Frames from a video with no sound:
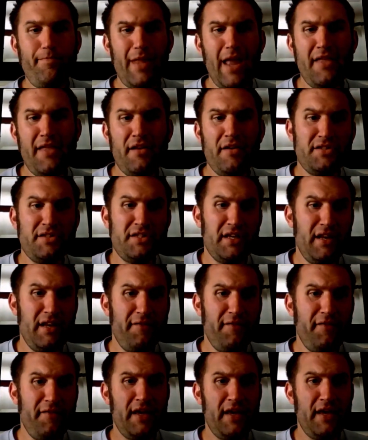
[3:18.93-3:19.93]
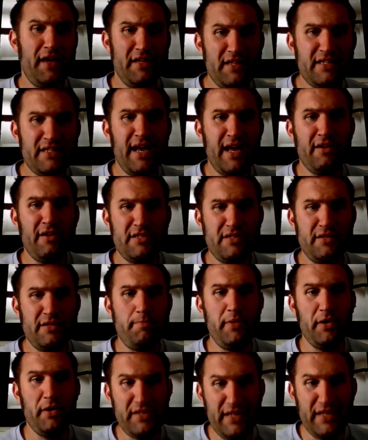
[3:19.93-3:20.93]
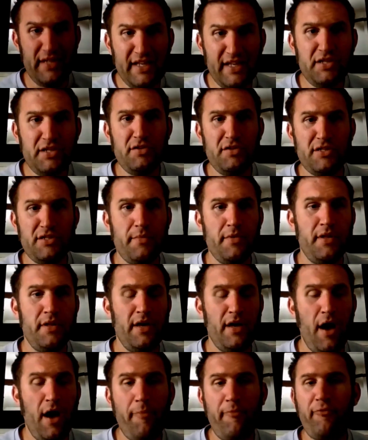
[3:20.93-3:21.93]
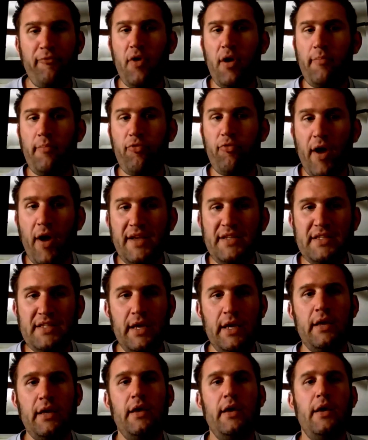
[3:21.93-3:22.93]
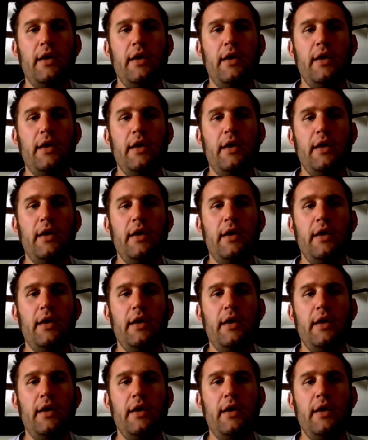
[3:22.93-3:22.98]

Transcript: And there's significant discounts built into some of the upfront pricing,